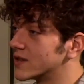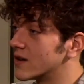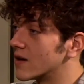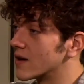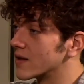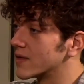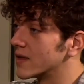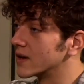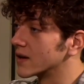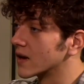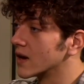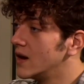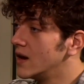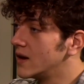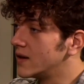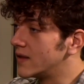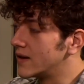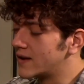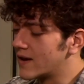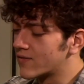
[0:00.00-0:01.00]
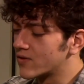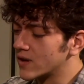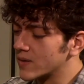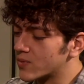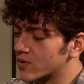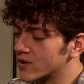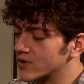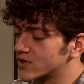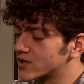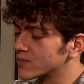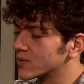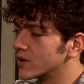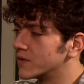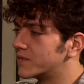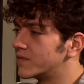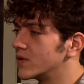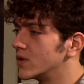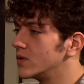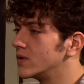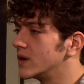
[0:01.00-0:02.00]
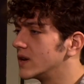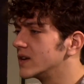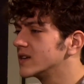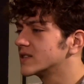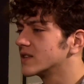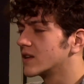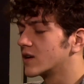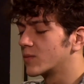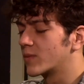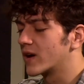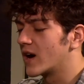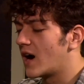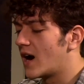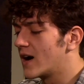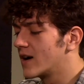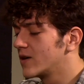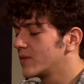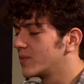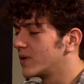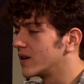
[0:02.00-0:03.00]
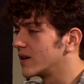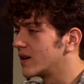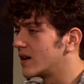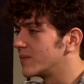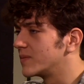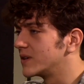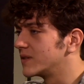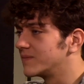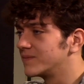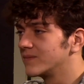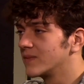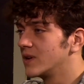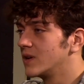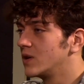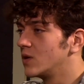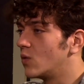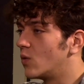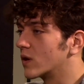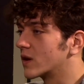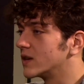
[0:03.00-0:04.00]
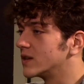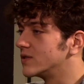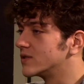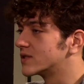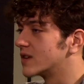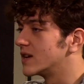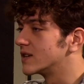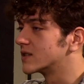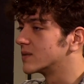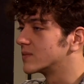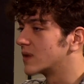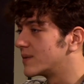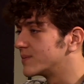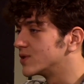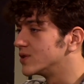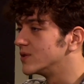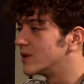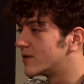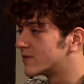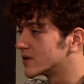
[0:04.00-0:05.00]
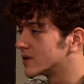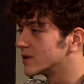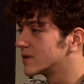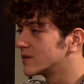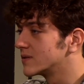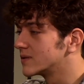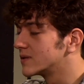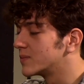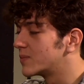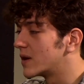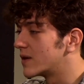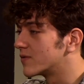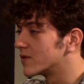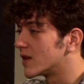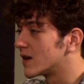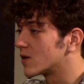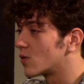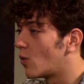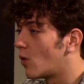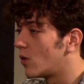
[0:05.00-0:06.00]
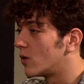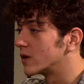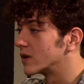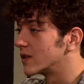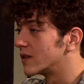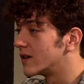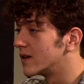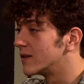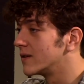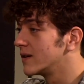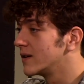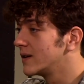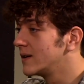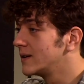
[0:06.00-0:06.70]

there. I think they definitely produce some good food. It is a little bit higher, but I mean, what can you say? Sometimes you do have to pay for that quality there.